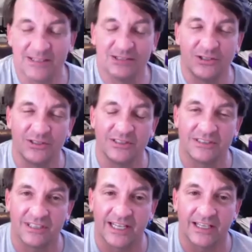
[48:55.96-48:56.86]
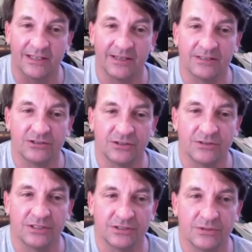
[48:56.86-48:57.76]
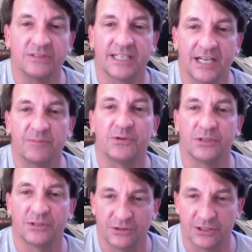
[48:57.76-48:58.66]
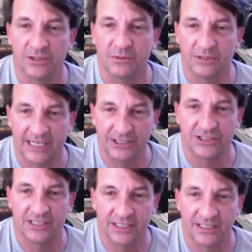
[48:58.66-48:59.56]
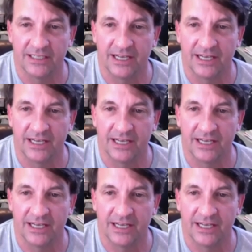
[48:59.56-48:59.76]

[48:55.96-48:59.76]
the students like the the students that come through a surgical rotation.